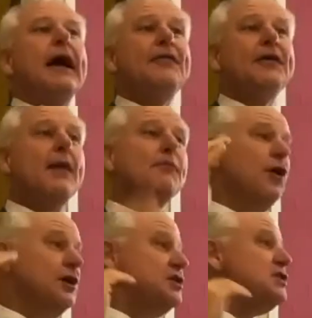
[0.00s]
And then I'm
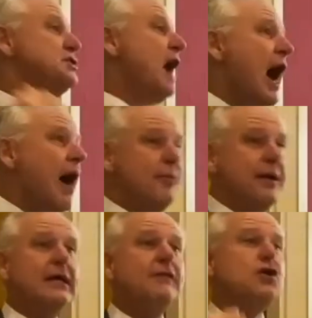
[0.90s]
going to stop
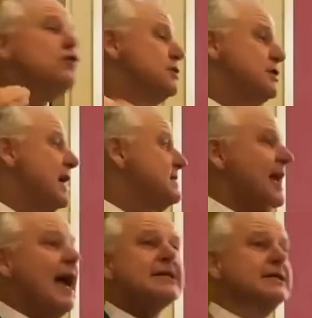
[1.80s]
and give you a chance
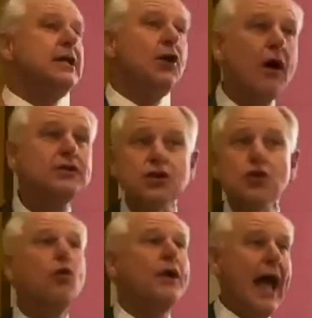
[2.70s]
to ask any question
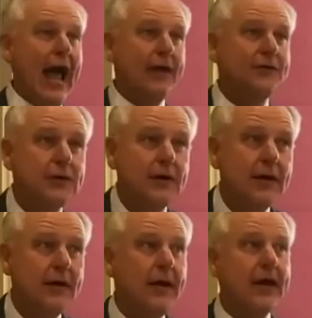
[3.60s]
you want to ask.
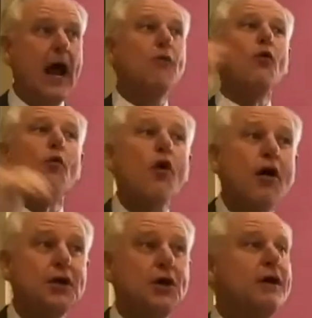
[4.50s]
And I will
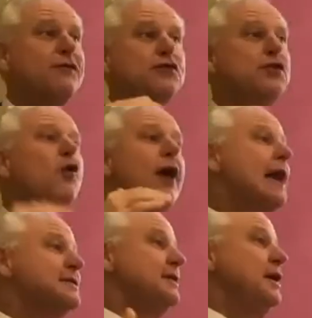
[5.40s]
warn you, if you don't
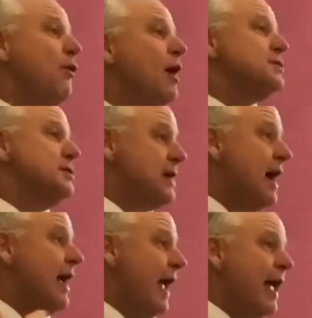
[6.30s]
ask any questions,
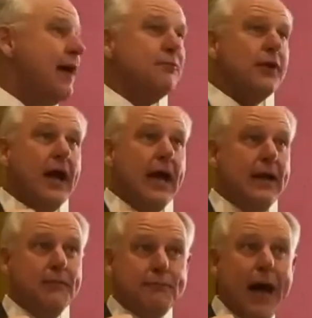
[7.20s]
I am
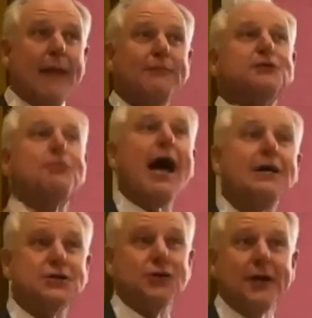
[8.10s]
a Baptist
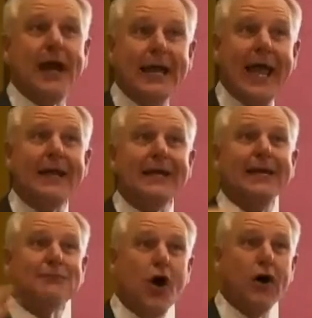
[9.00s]
pastor and I can
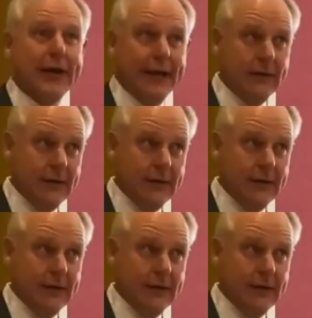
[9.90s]
keep talking.